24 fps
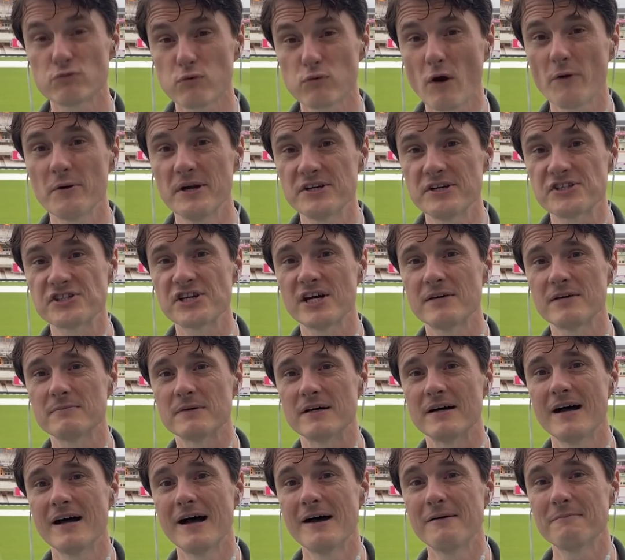Rohit
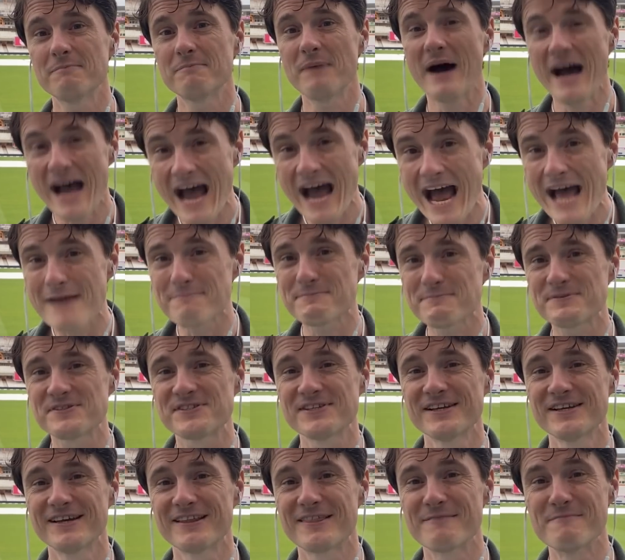Sharma,
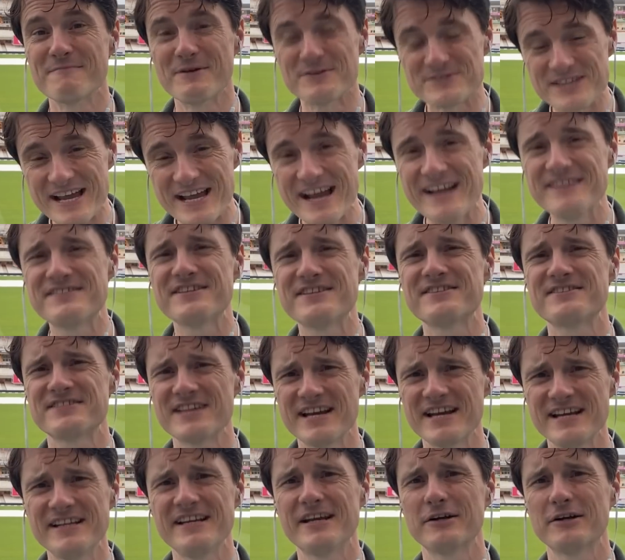perhaps the most
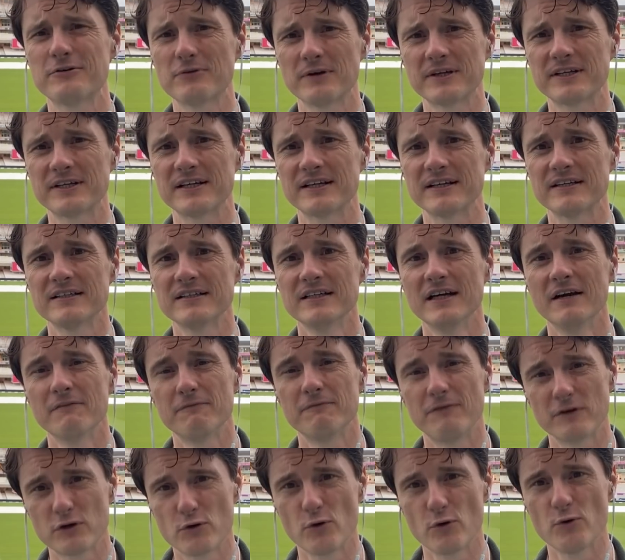entertaining cricketer
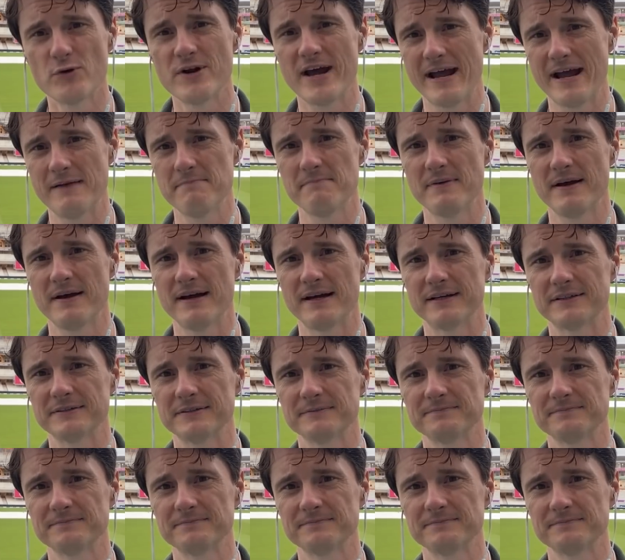for good and bad.